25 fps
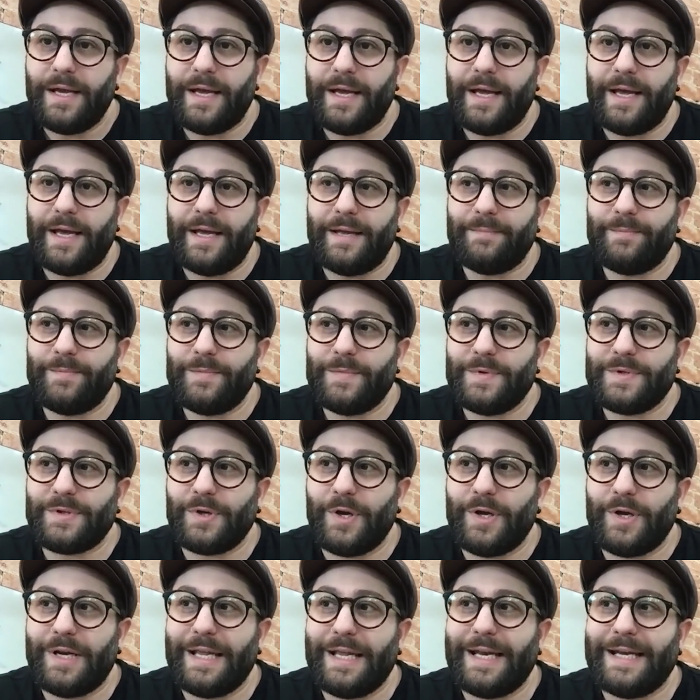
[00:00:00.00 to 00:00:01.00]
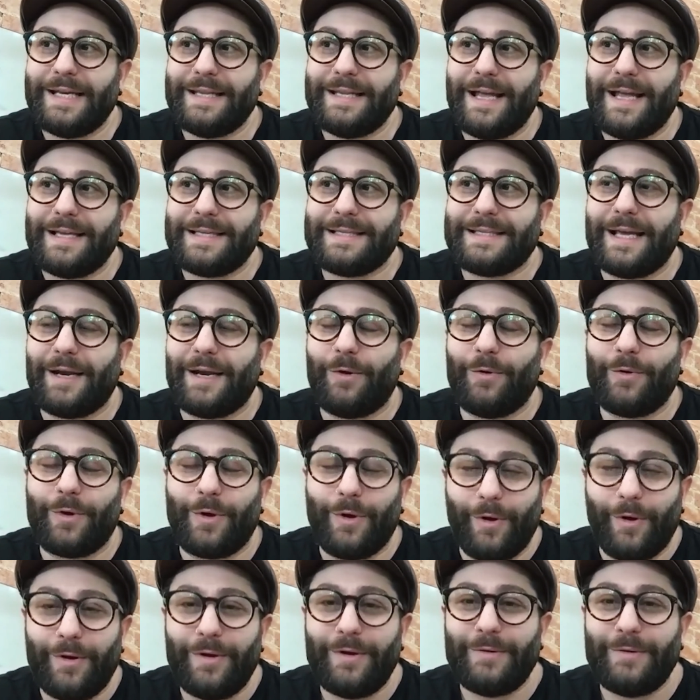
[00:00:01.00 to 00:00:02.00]
And so letting that
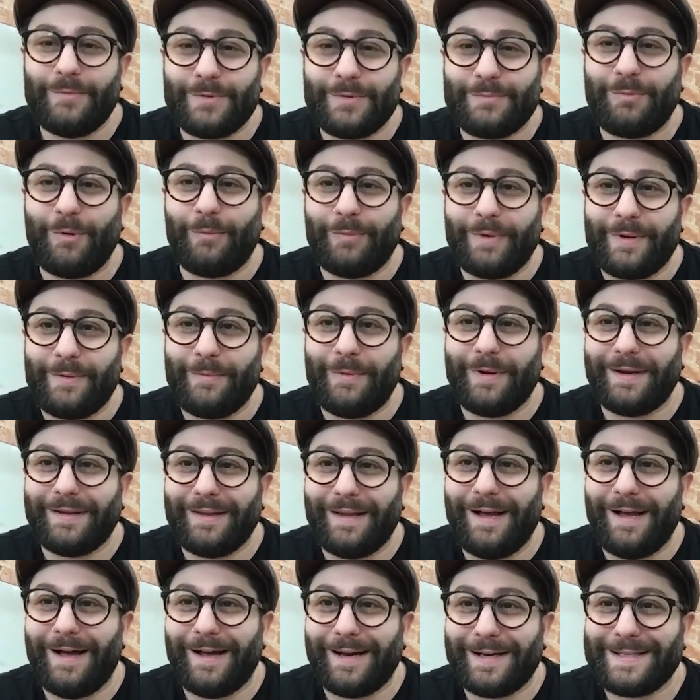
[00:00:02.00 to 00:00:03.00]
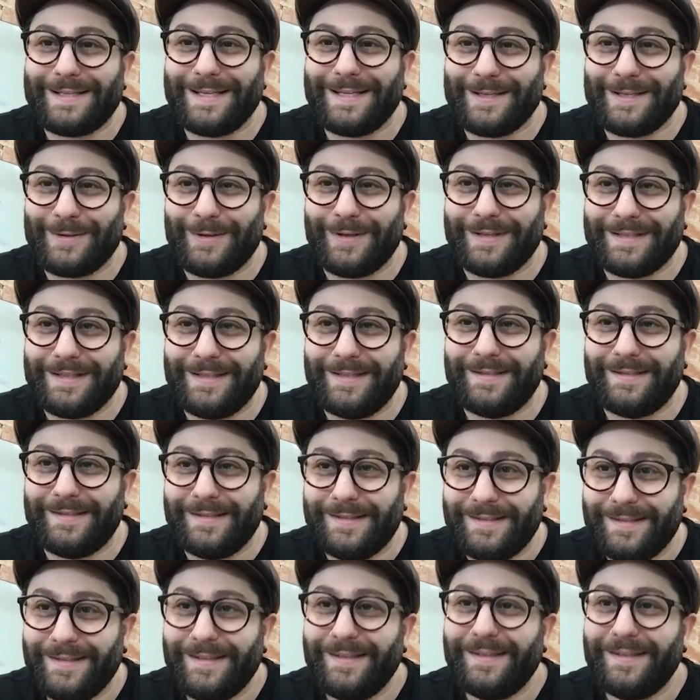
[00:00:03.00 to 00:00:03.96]
salon go was probably one of the hardest things I did.